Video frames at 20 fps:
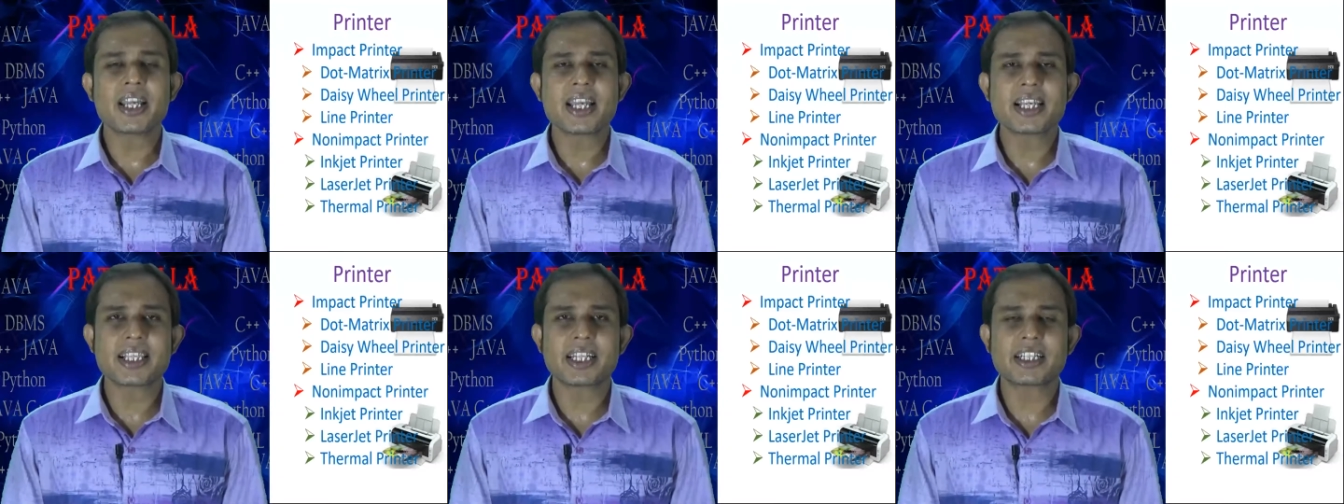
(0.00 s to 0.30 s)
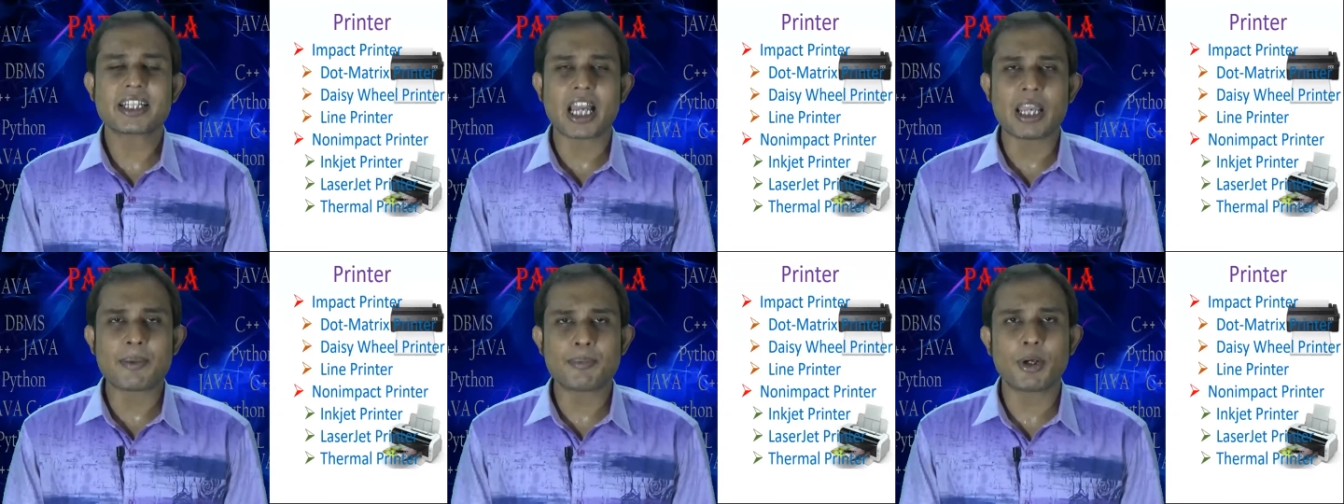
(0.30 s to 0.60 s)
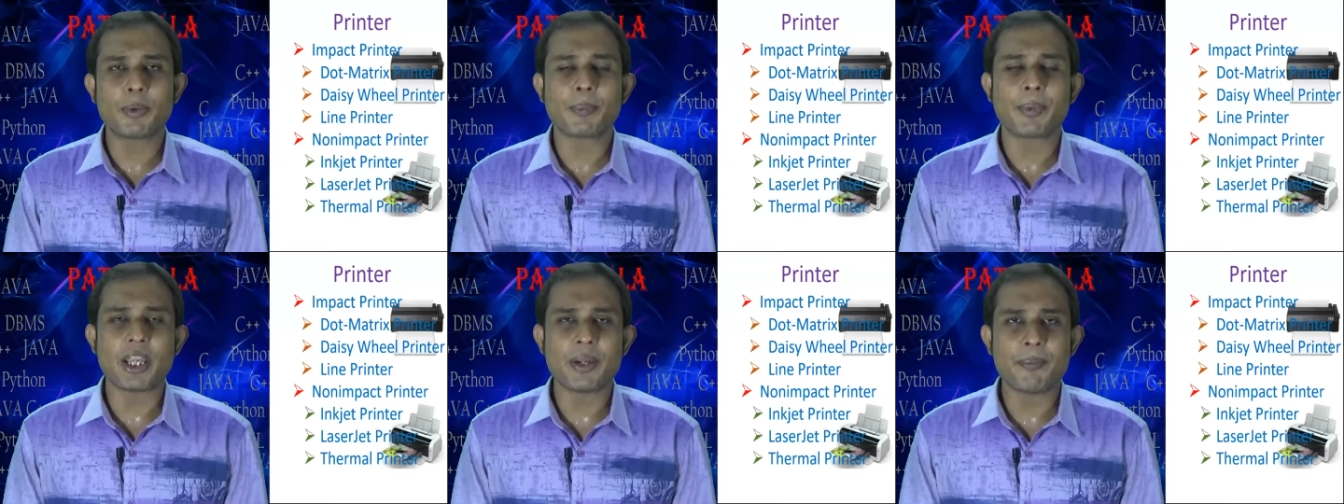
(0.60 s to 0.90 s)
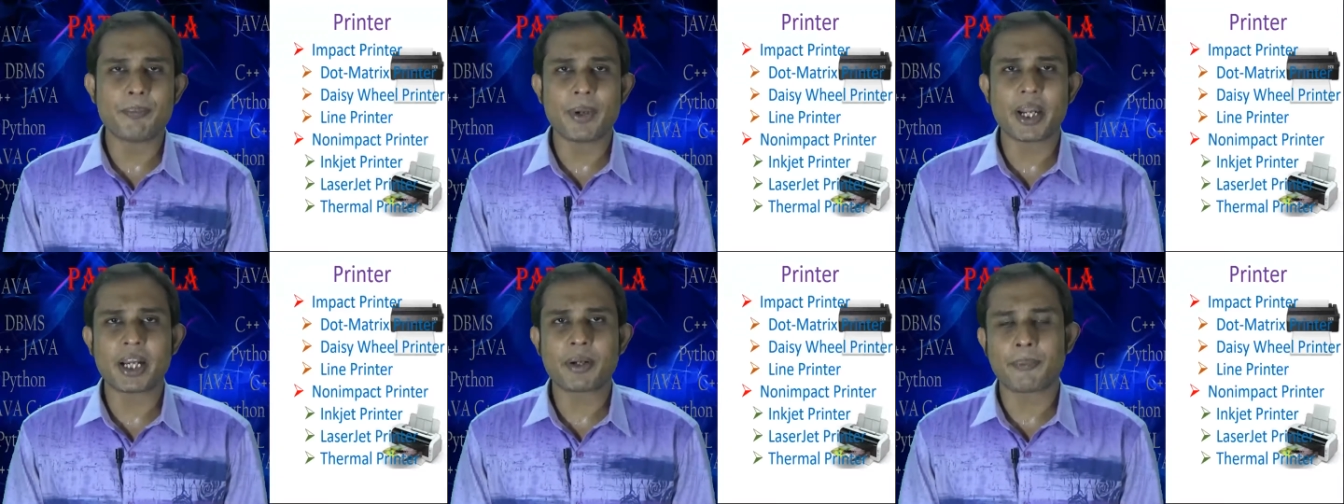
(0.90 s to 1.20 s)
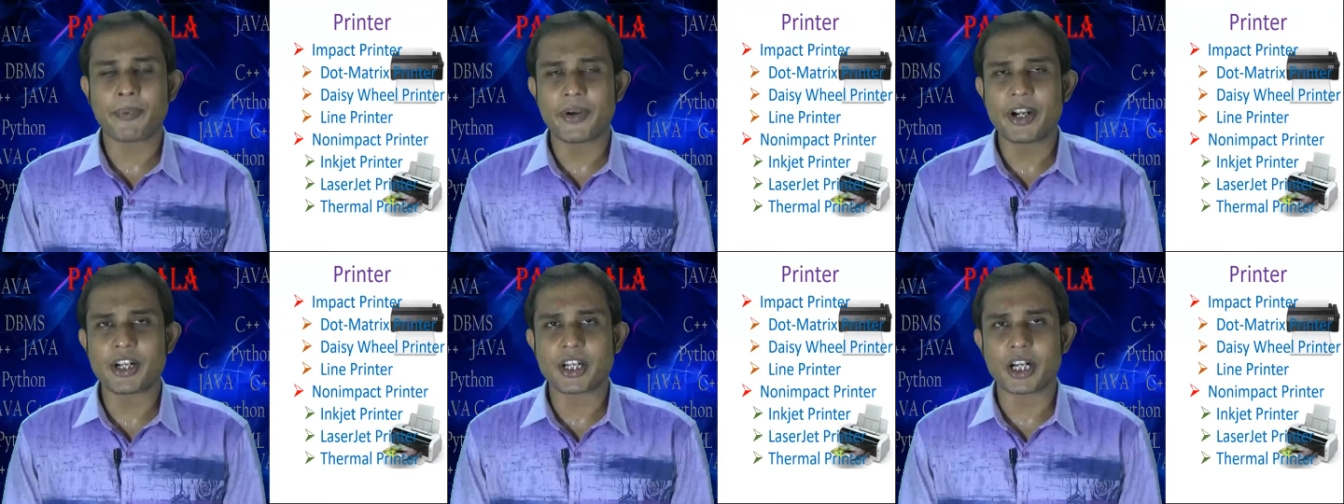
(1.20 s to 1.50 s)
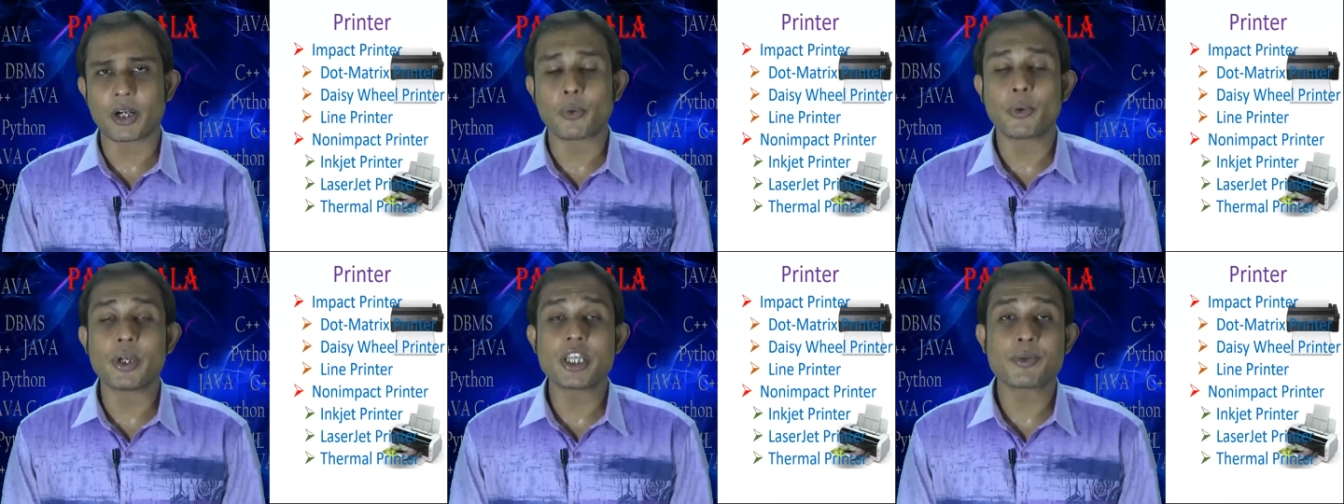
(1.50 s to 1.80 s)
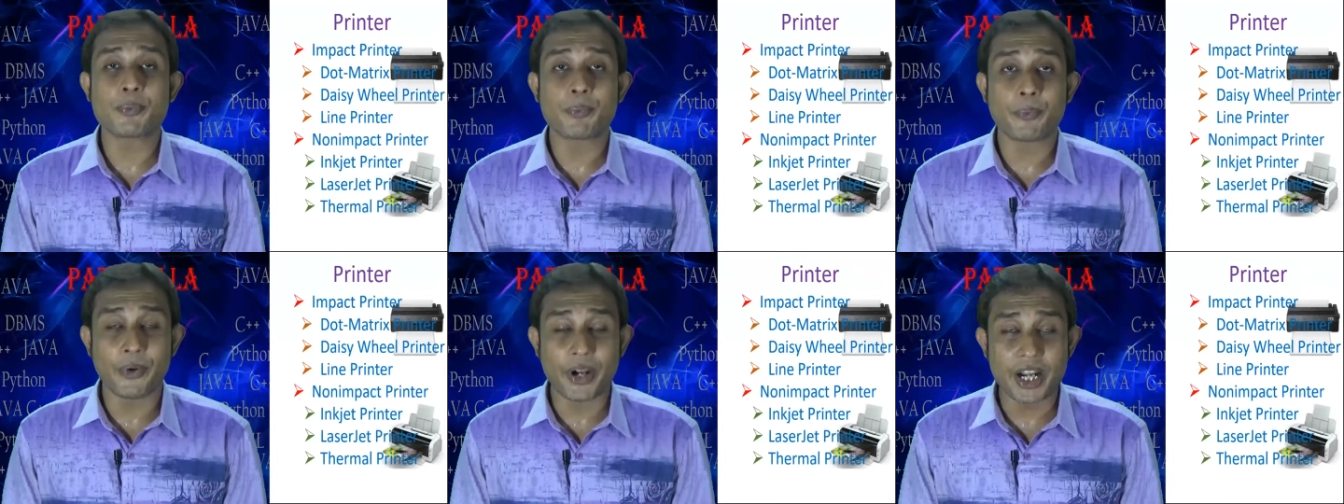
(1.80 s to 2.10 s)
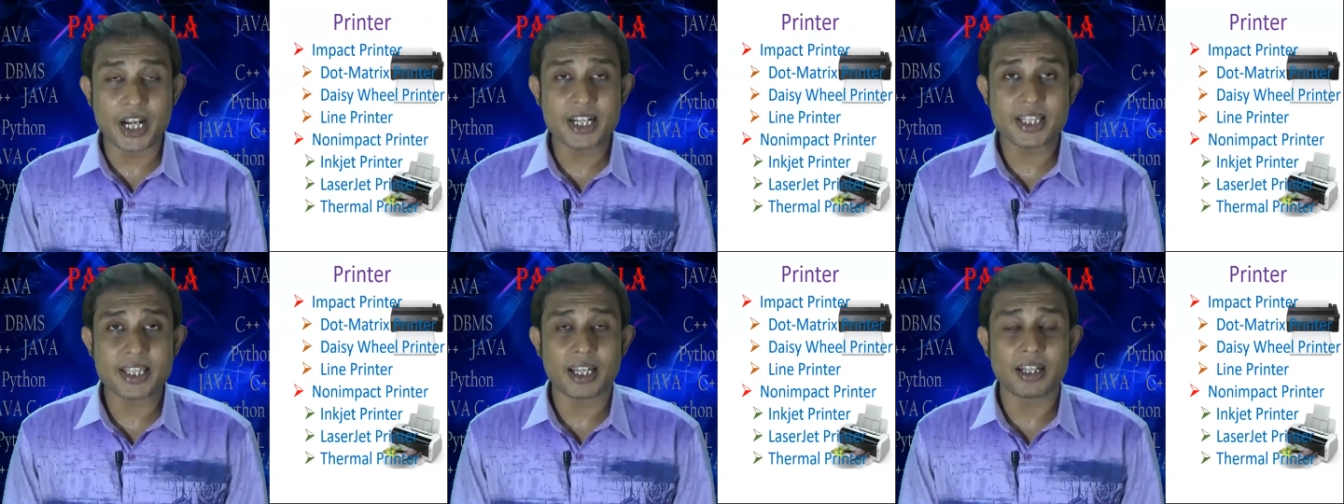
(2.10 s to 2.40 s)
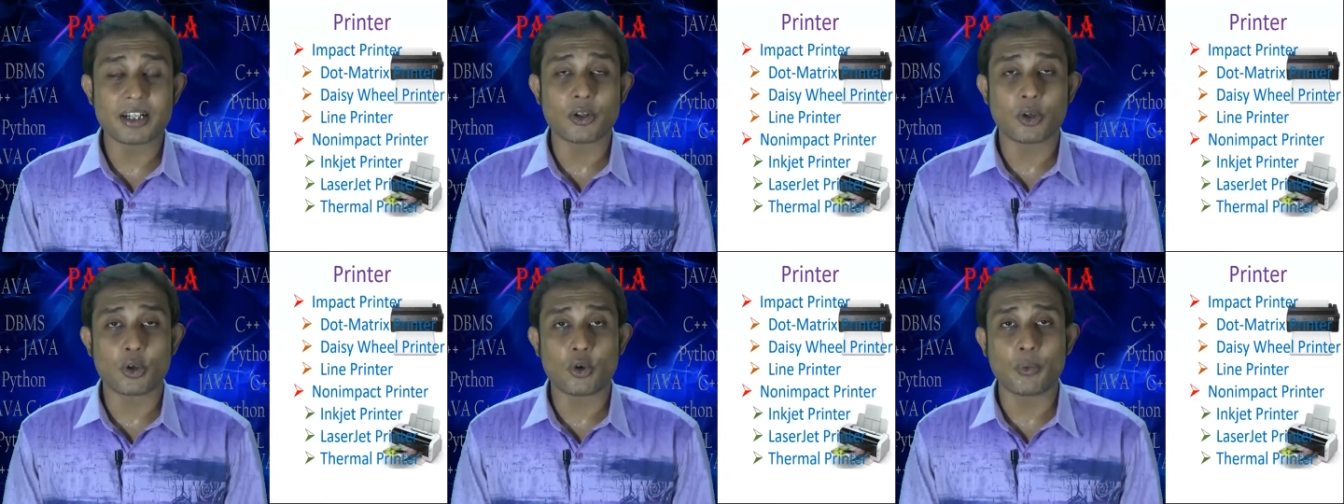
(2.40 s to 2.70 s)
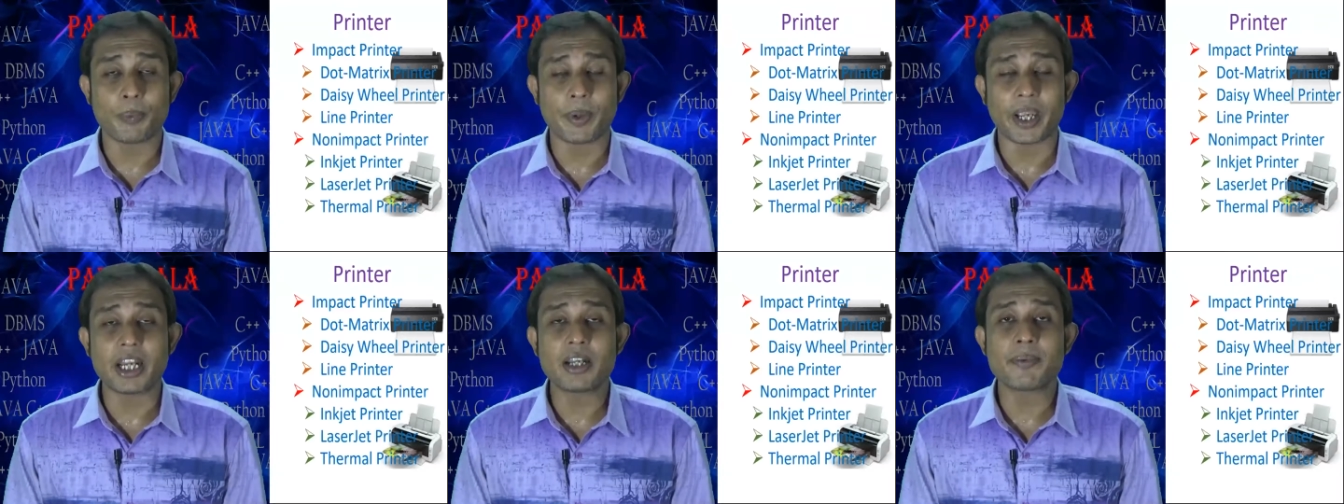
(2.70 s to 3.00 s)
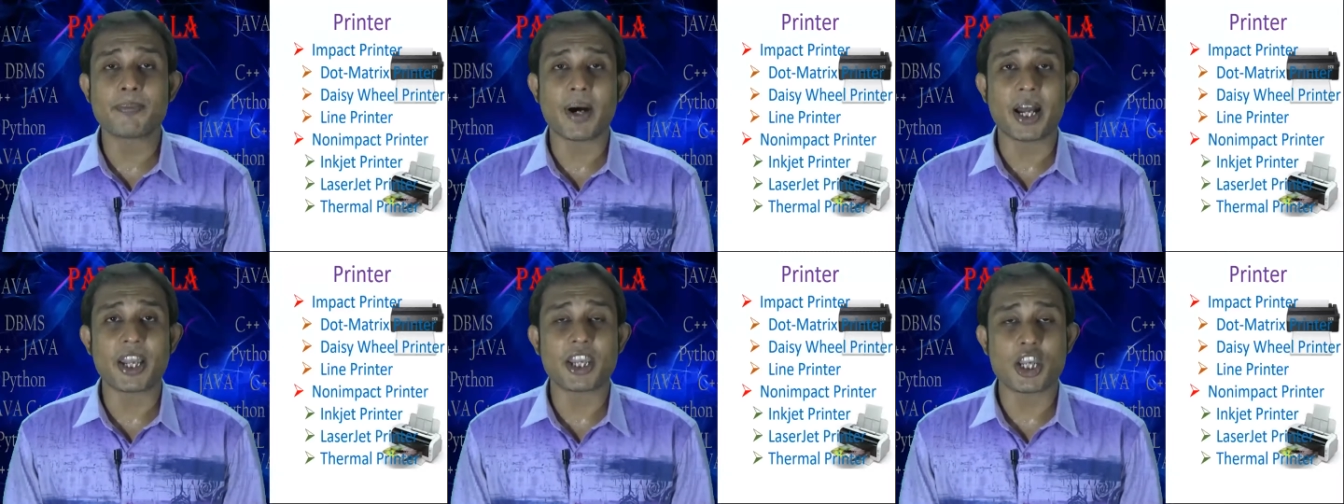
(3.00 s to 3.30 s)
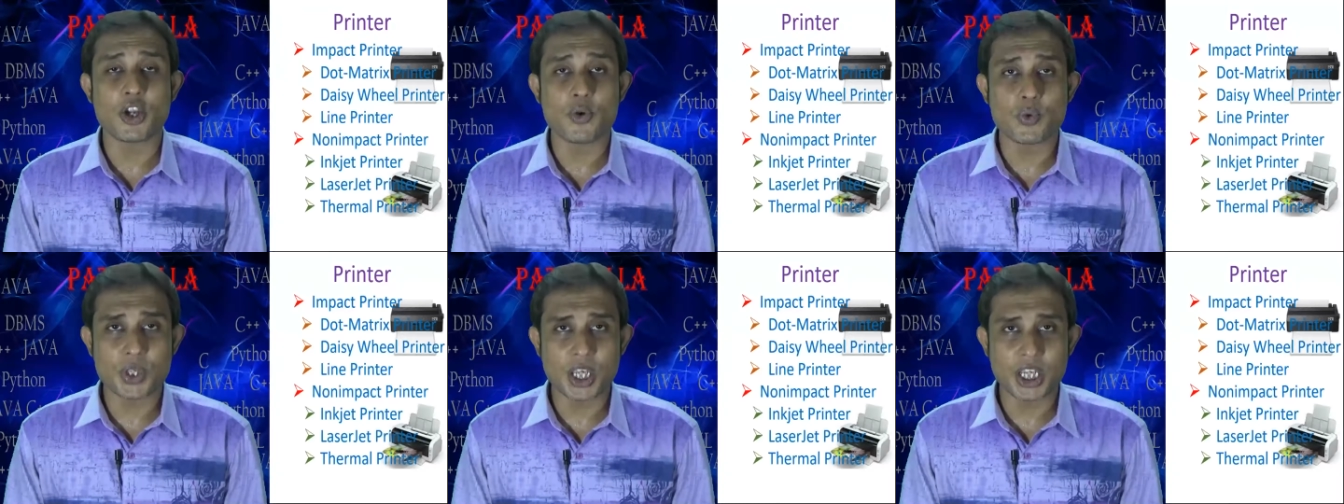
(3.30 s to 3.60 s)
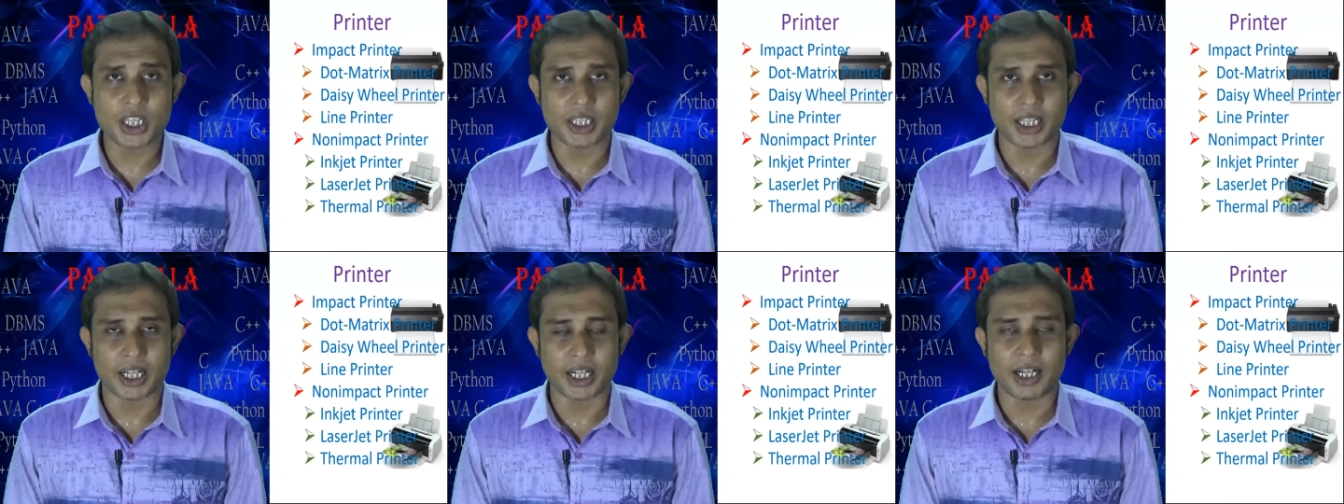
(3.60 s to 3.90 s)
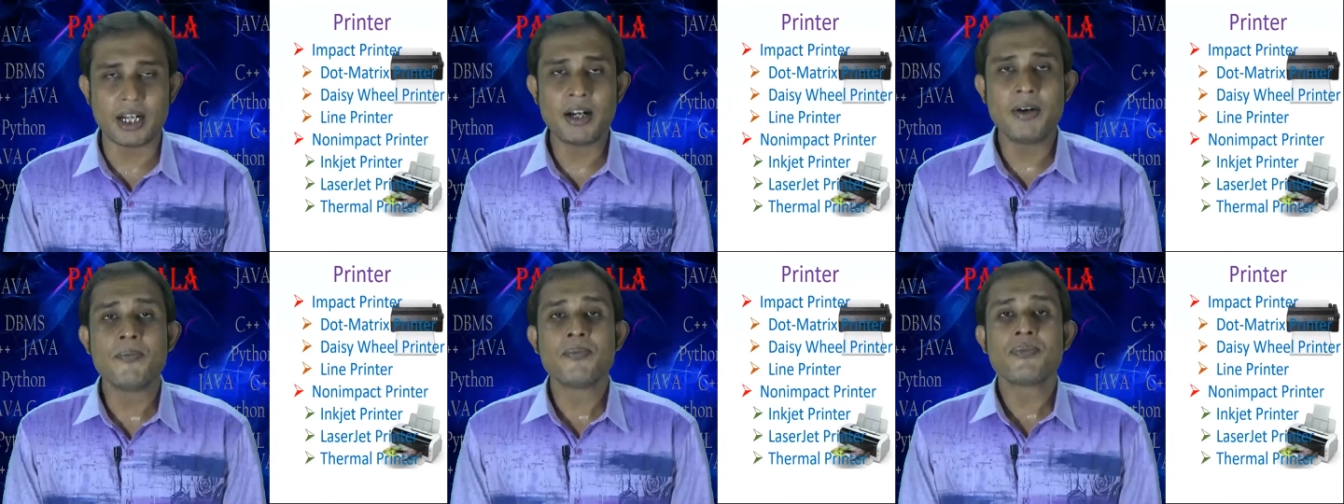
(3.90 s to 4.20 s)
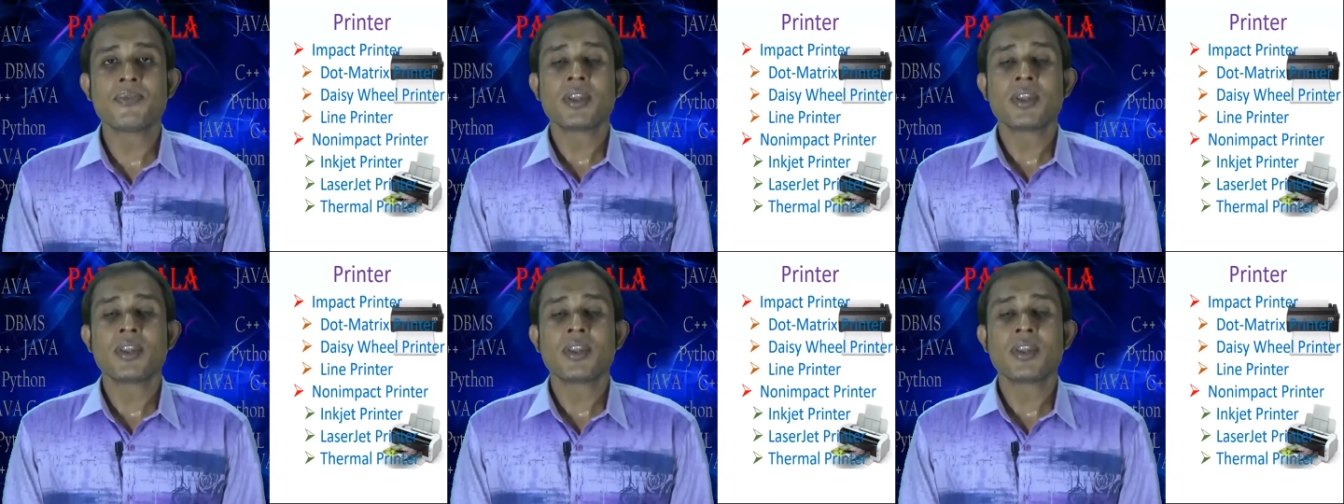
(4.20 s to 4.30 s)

is a type of impact printer which prints a document by using the